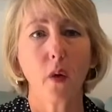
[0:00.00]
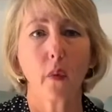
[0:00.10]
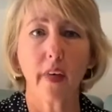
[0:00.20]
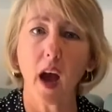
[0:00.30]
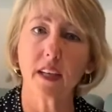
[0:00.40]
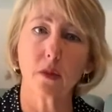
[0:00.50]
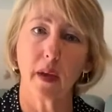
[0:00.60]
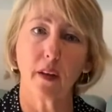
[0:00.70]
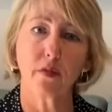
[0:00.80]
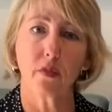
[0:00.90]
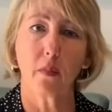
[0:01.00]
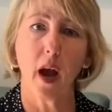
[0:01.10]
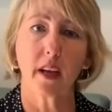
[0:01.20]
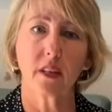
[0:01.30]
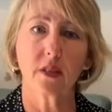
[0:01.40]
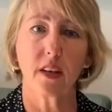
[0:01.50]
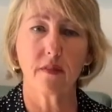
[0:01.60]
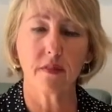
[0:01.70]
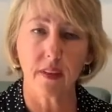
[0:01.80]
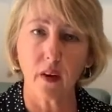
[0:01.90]
with high demand from buyers and
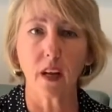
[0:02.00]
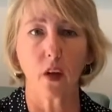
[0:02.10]
very low